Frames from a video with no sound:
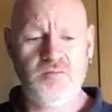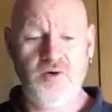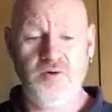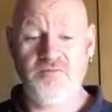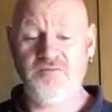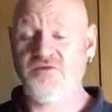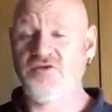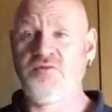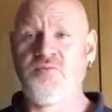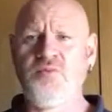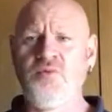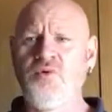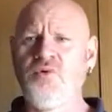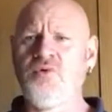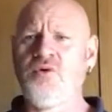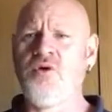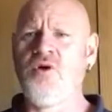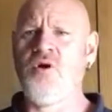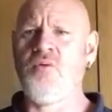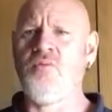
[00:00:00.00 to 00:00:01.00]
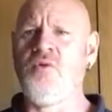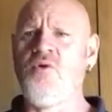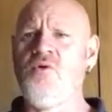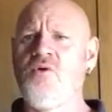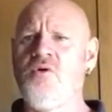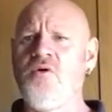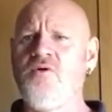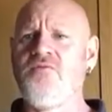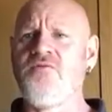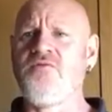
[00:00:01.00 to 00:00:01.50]
obviously boiled a lot
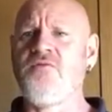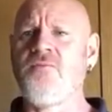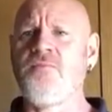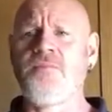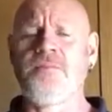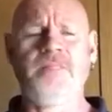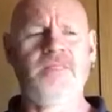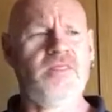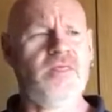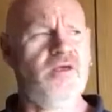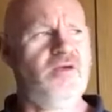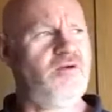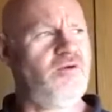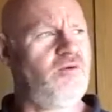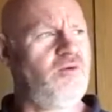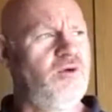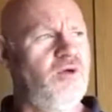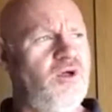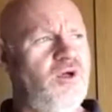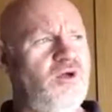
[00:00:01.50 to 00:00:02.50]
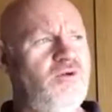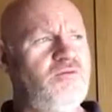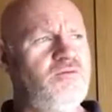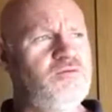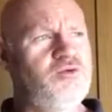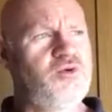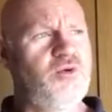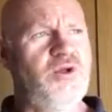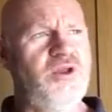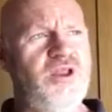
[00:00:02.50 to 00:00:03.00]
more off. So from
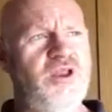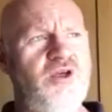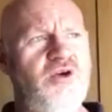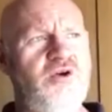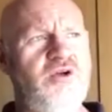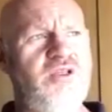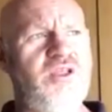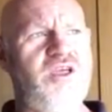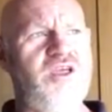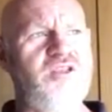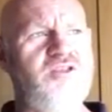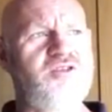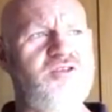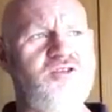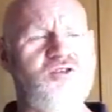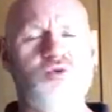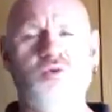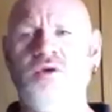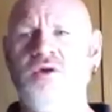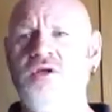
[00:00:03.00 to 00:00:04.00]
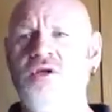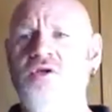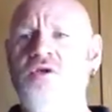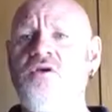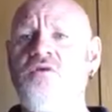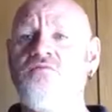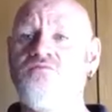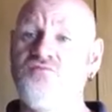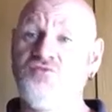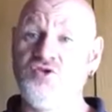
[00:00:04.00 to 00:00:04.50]
29 down to
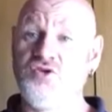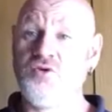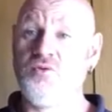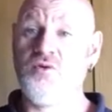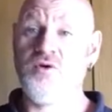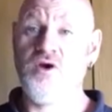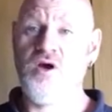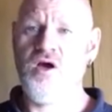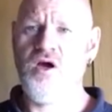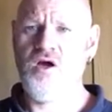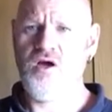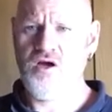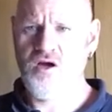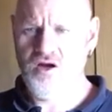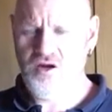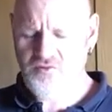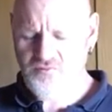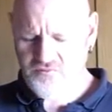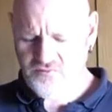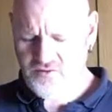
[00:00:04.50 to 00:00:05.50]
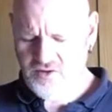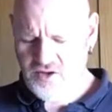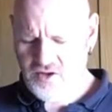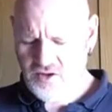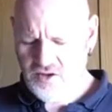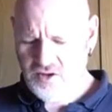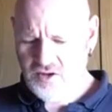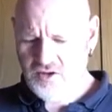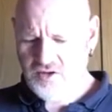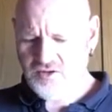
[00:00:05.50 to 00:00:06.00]
22.5.
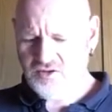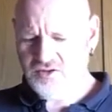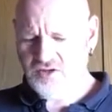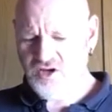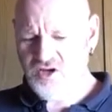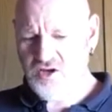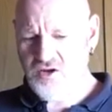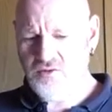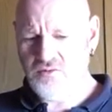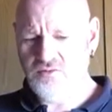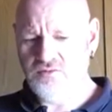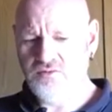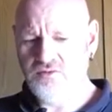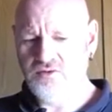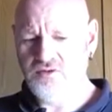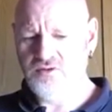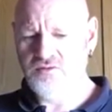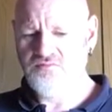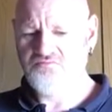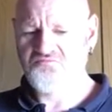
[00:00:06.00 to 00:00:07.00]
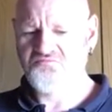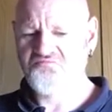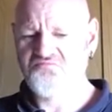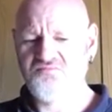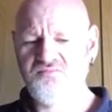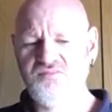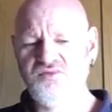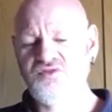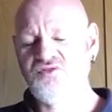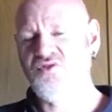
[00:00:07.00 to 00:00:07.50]
So
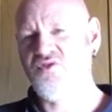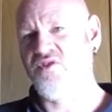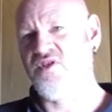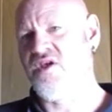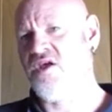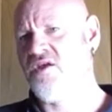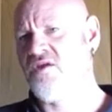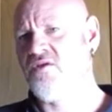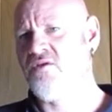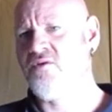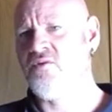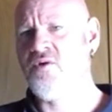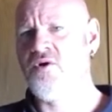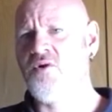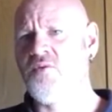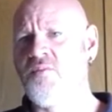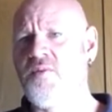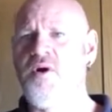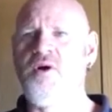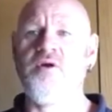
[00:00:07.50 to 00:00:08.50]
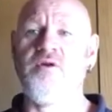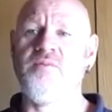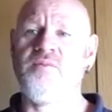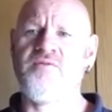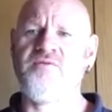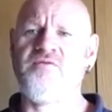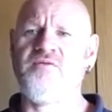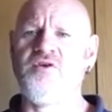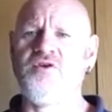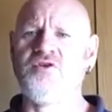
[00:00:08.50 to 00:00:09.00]
it's not the end of the world, but I'd have
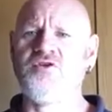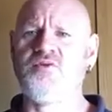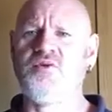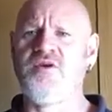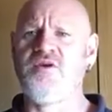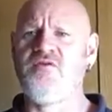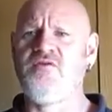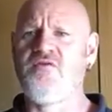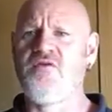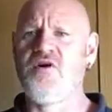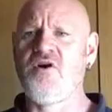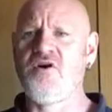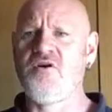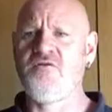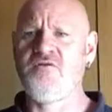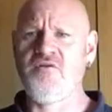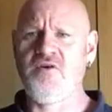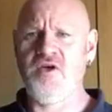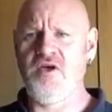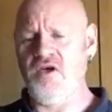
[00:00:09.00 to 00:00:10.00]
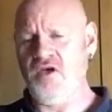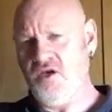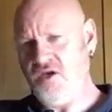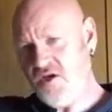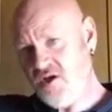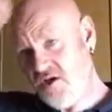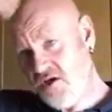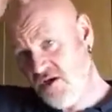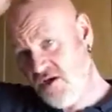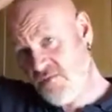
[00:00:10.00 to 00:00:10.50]
preferred 25.
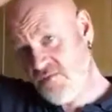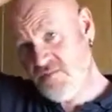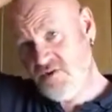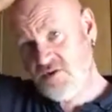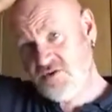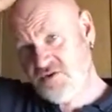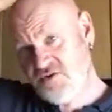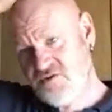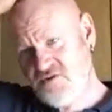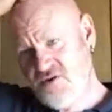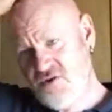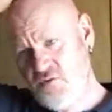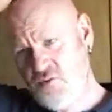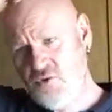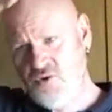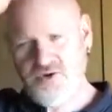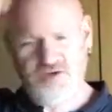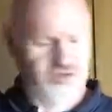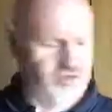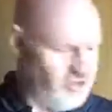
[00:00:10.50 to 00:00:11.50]
I don't know what